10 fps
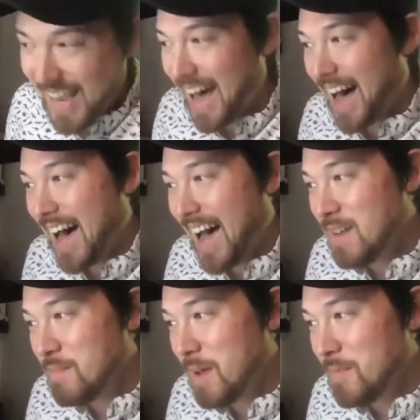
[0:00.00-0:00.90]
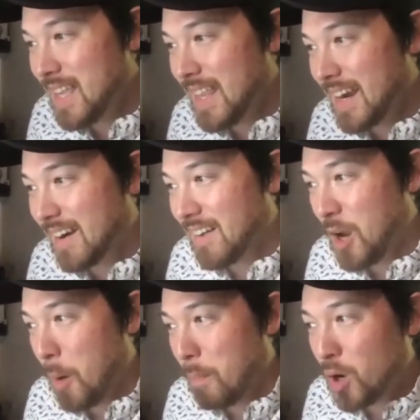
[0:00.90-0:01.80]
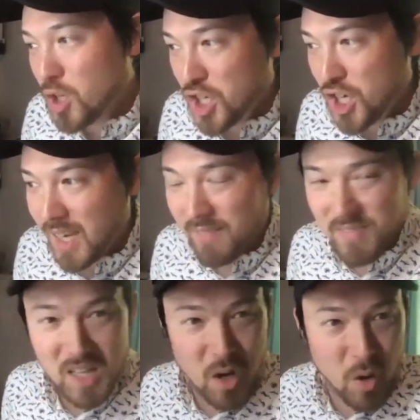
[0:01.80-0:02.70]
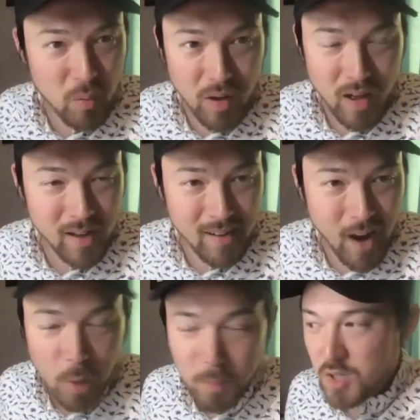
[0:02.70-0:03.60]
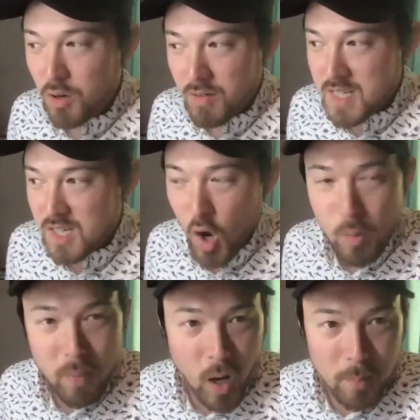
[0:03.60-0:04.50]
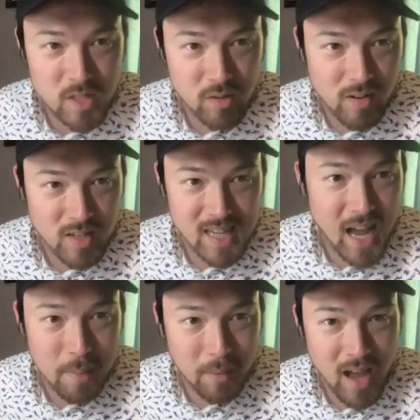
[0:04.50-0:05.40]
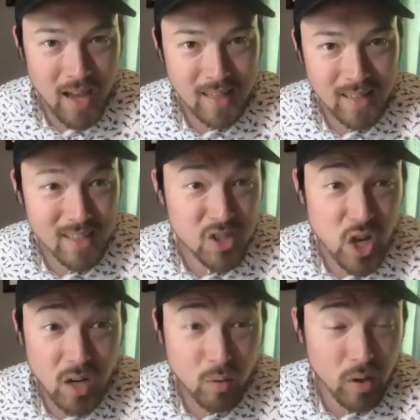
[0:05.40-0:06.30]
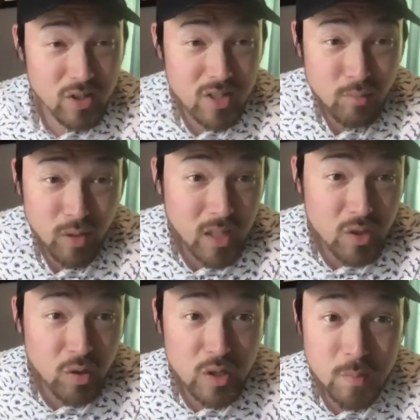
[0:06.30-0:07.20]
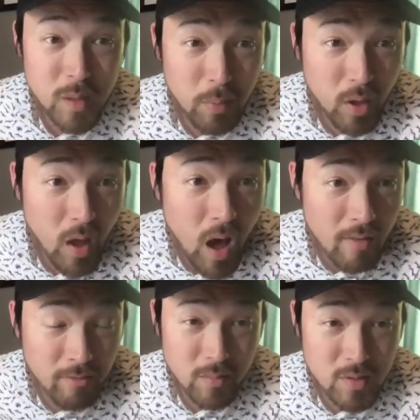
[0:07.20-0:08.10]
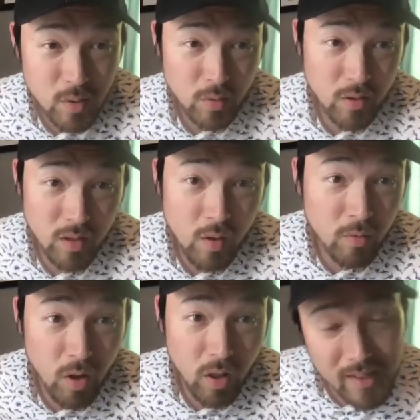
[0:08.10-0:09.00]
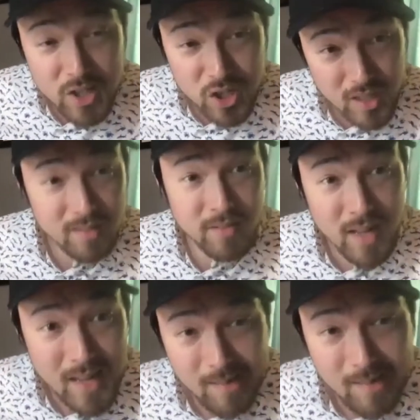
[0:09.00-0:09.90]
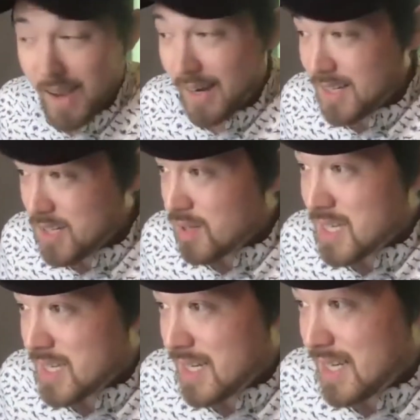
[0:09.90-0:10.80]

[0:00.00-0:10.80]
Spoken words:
and maybe they're, you know, pushing, you know, arbitrary scope, arbitrary timeline. In general, it just really turns people off from sort of the overall initiative, right? And so this is an